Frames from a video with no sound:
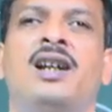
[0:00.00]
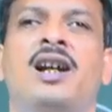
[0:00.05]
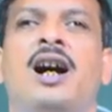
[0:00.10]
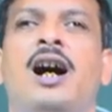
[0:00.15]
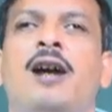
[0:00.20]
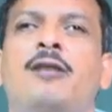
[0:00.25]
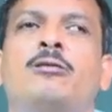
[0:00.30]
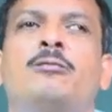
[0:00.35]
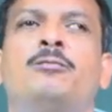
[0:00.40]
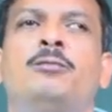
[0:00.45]
I
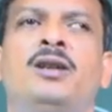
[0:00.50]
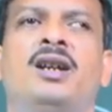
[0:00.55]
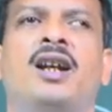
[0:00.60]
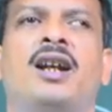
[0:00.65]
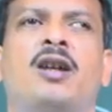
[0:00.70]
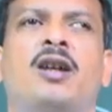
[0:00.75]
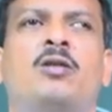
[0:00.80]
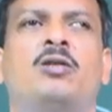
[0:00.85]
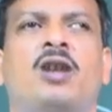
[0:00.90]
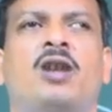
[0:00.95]
have to figure
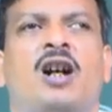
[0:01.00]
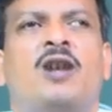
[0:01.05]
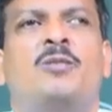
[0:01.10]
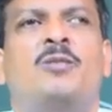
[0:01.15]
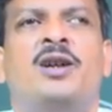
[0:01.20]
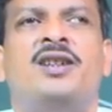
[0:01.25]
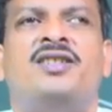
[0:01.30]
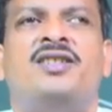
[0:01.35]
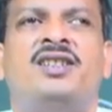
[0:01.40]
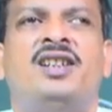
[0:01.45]
out how
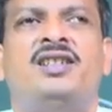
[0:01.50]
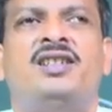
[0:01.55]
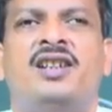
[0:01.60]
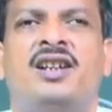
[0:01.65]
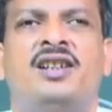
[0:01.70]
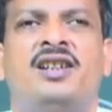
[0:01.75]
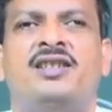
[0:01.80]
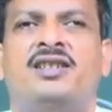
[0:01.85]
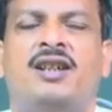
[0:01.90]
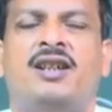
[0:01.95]
much teacher
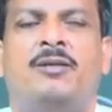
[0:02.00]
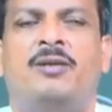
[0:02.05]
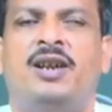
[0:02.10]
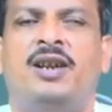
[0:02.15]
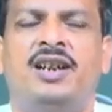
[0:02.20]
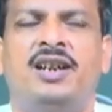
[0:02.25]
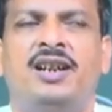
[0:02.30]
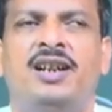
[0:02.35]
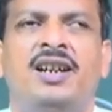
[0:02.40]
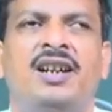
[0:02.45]
is
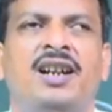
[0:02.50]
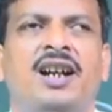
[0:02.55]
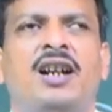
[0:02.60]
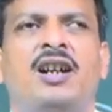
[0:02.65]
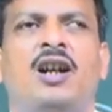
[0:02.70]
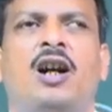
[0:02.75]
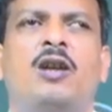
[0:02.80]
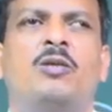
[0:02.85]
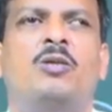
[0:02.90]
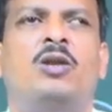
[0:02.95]
covering and
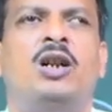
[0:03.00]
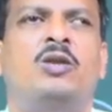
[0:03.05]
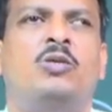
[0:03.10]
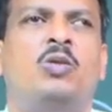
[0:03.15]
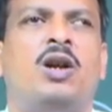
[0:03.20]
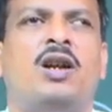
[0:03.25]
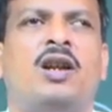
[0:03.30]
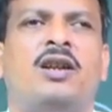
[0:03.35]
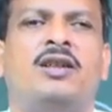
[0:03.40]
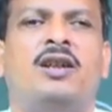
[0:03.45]
how
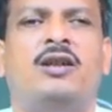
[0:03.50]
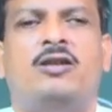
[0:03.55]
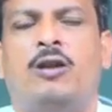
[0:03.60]
what are the